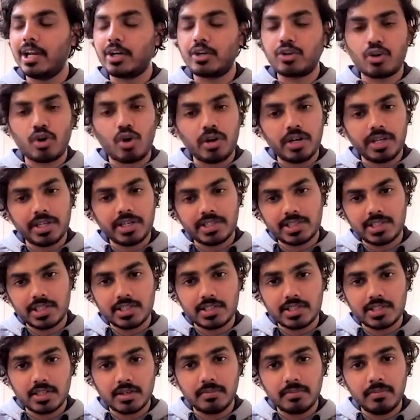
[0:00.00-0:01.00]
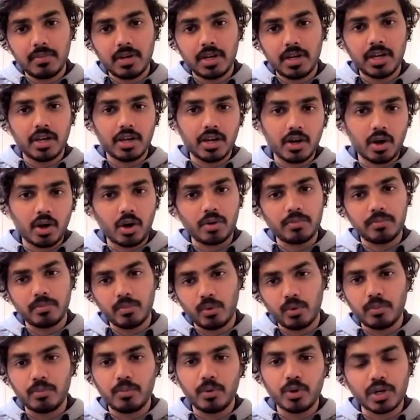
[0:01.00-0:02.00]
electronic system, or
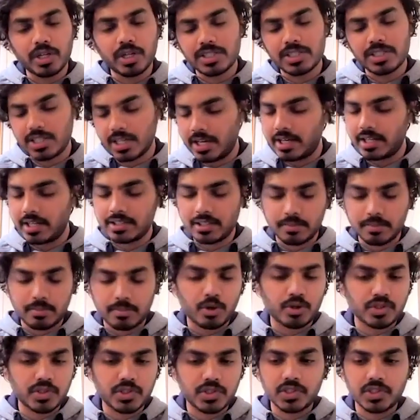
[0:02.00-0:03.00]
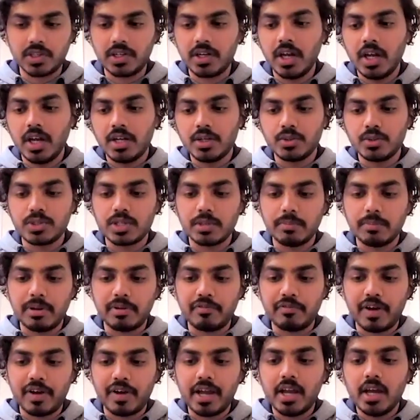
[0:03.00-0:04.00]
more, you can say it as a processor to
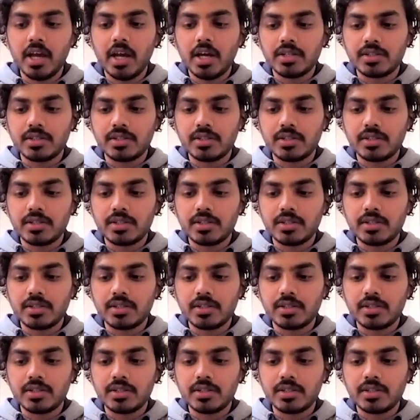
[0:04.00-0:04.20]
simplify.